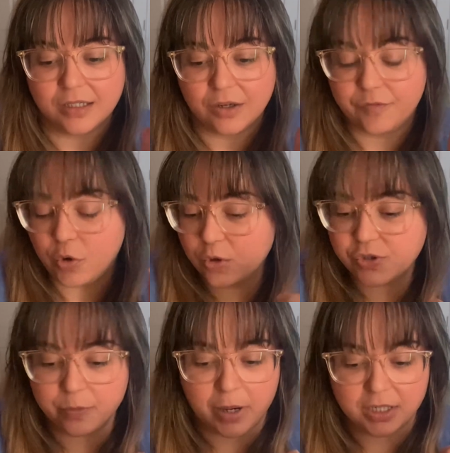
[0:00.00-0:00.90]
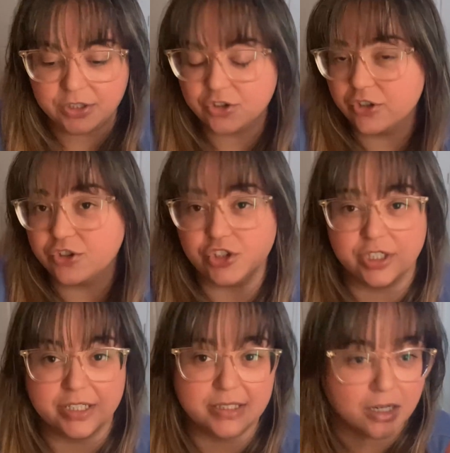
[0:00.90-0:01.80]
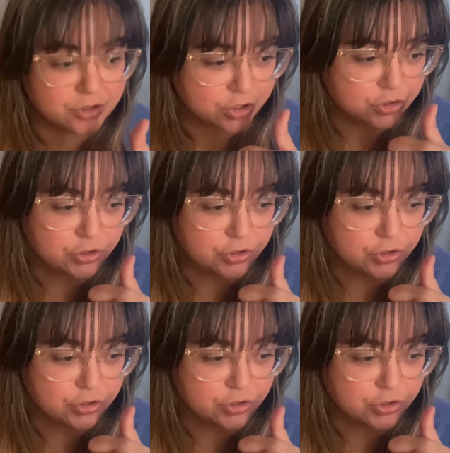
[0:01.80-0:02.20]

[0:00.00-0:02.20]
of course your body starts shutting down on